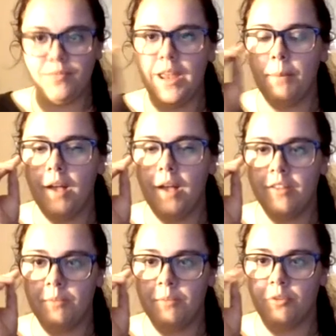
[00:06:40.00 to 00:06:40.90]
and a
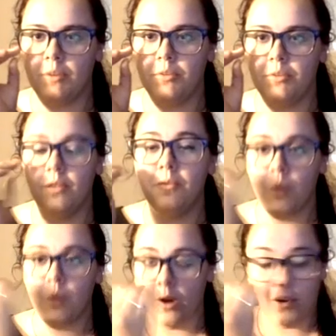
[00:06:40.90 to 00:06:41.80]
positive prescription
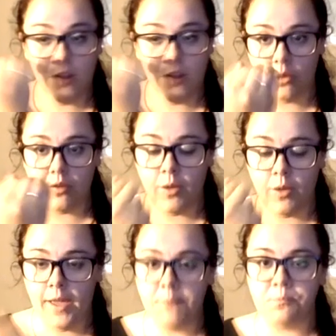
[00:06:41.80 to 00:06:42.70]
for your close,
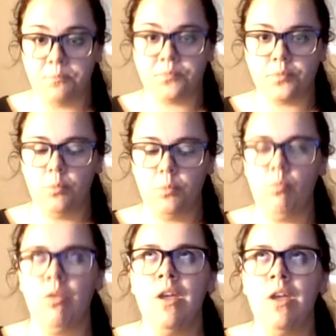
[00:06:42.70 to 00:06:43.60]
okay?
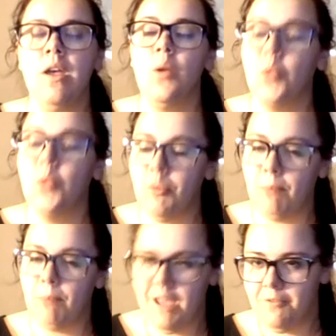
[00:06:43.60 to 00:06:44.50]
With a
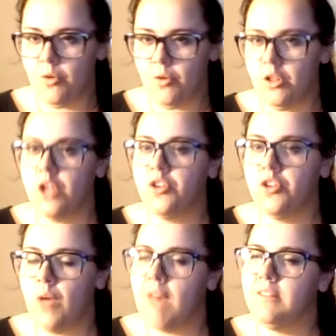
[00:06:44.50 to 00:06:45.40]
bifocal, you
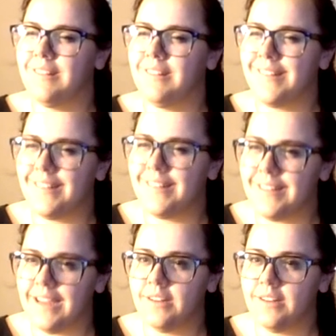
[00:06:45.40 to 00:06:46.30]
do have a
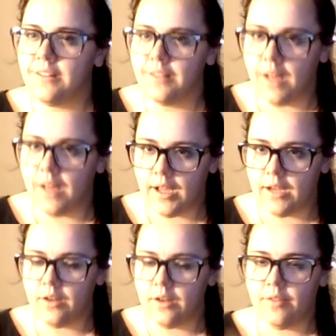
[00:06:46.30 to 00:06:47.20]
distinct
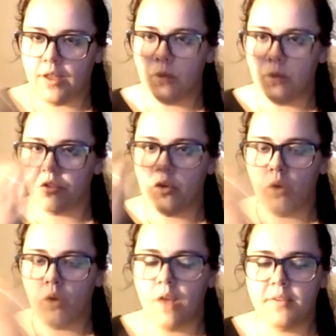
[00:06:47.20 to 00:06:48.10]
line that goes
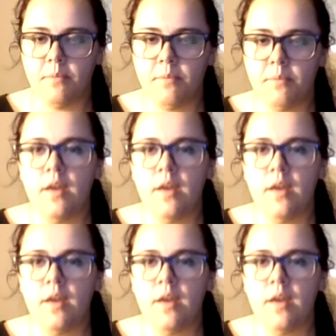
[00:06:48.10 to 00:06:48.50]
across them.